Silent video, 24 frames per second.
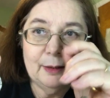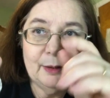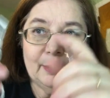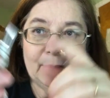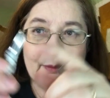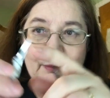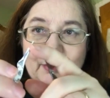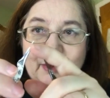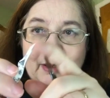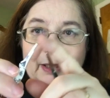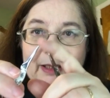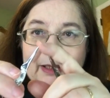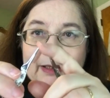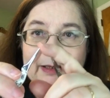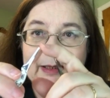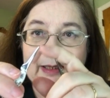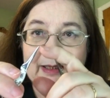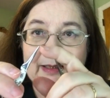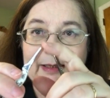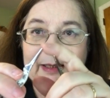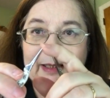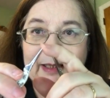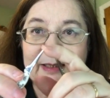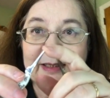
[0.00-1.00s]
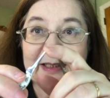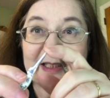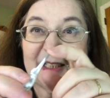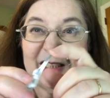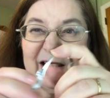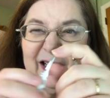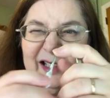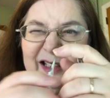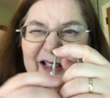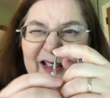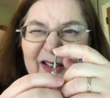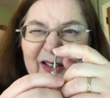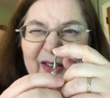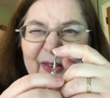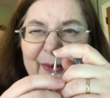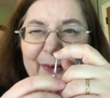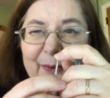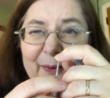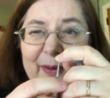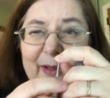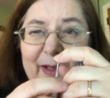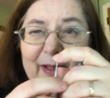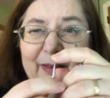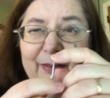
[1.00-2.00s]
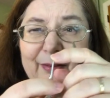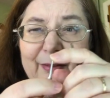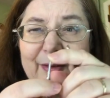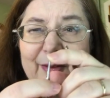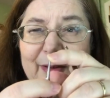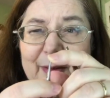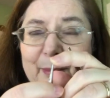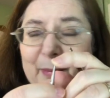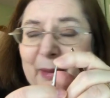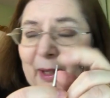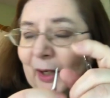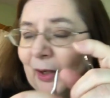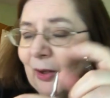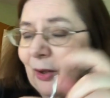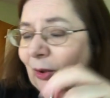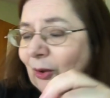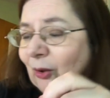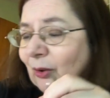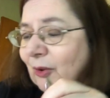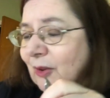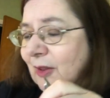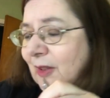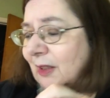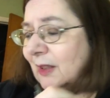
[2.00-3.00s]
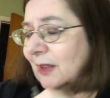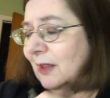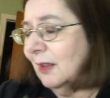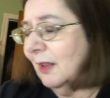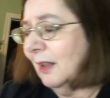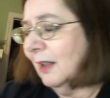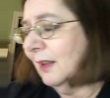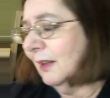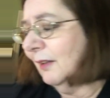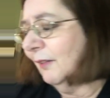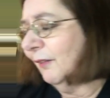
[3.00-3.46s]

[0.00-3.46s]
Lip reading: because I tend to cut all the way through and make holes in the